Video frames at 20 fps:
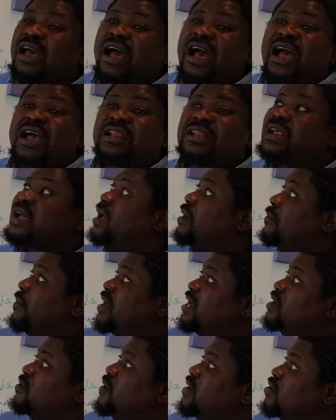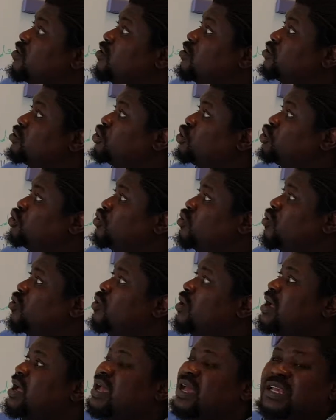and management
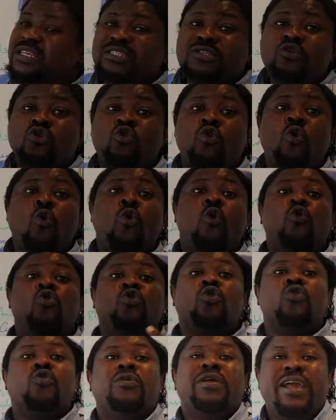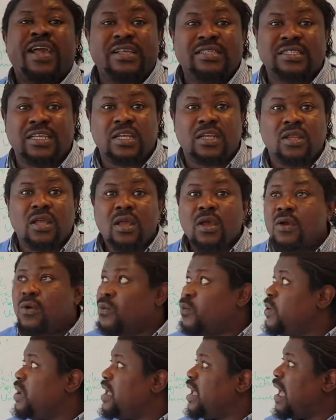control is goal oriented.
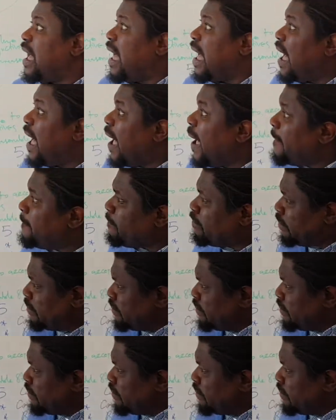We are